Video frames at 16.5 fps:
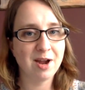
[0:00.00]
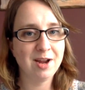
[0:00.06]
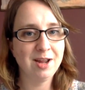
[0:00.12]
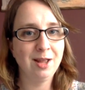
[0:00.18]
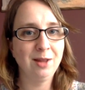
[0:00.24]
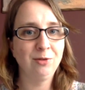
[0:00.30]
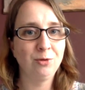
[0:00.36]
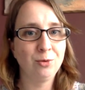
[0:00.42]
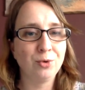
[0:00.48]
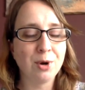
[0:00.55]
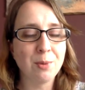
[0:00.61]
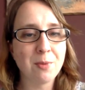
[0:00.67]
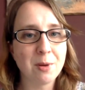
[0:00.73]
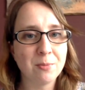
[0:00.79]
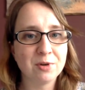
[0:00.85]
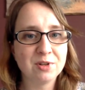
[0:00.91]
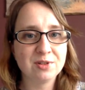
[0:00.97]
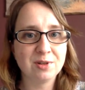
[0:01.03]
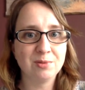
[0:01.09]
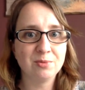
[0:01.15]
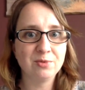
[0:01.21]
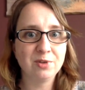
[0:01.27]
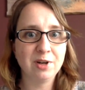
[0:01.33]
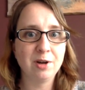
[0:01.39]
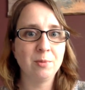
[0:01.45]
I had to remember
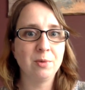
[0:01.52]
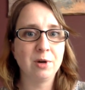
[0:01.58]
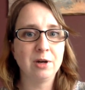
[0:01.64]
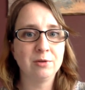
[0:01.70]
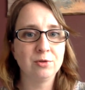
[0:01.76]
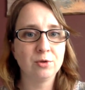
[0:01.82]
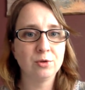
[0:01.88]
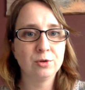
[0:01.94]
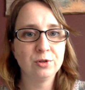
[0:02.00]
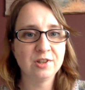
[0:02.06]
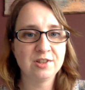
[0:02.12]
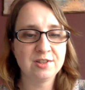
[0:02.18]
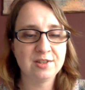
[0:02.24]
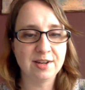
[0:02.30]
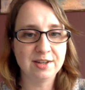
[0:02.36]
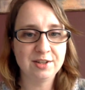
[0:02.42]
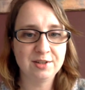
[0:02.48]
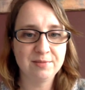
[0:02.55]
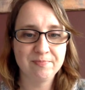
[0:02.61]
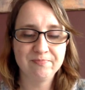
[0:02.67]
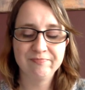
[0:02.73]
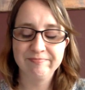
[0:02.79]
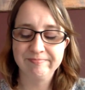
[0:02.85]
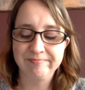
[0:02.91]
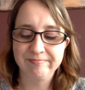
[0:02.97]
something about all the stash.
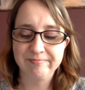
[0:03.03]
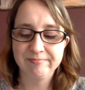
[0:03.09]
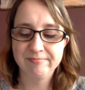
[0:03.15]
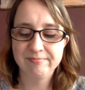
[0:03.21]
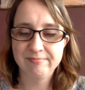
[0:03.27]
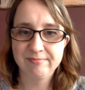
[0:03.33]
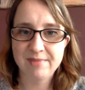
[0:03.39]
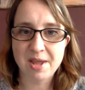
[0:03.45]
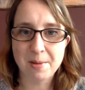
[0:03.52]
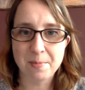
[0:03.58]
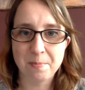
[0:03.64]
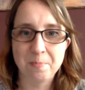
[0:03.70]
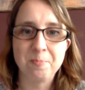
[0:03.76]
Yeah.